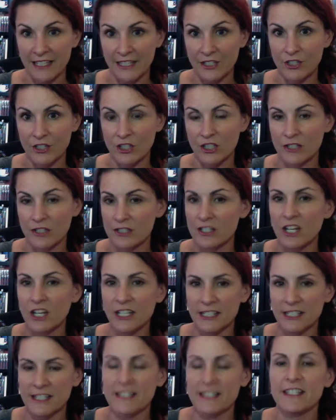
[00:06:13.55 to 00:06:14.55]
You know, it's not a
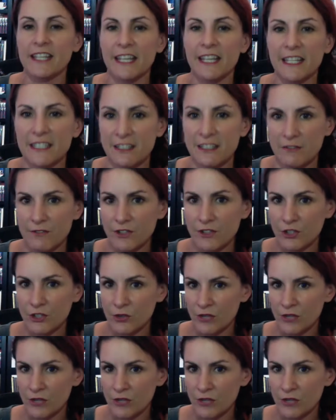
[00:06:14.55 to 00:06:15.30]
stand-in for you.